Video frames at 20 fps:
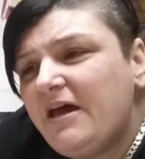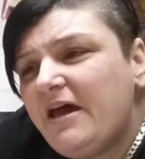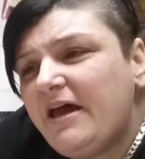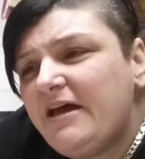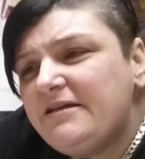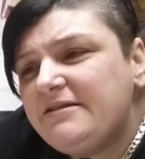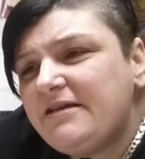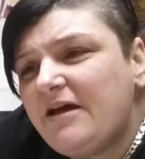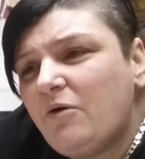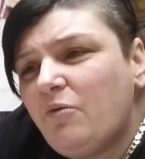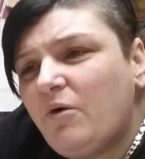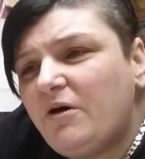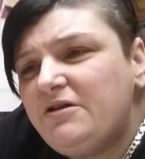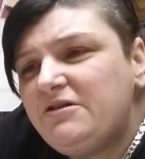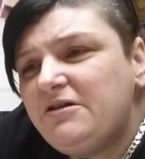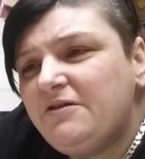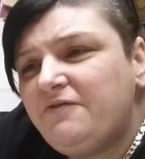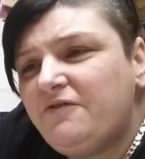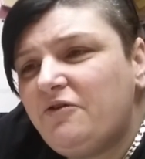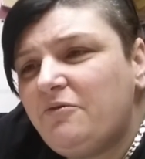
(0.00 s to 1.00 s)
It's a
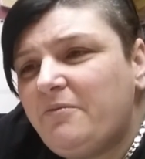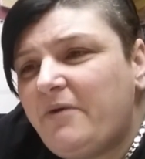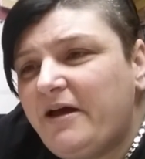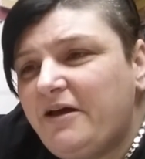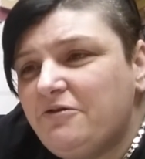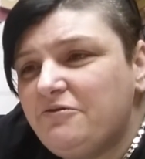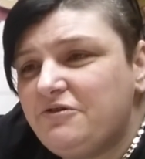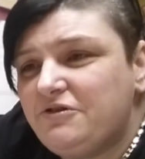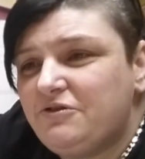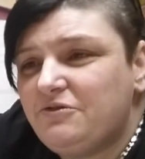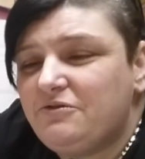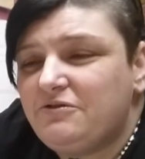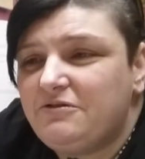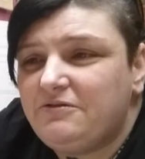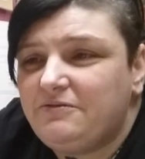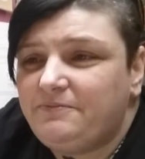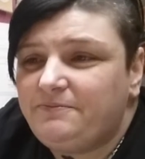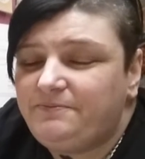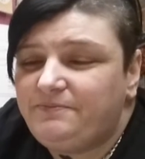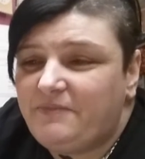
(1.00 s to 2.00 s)
wonderful
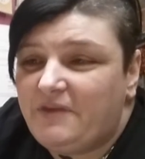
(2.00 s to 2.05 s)
milestone.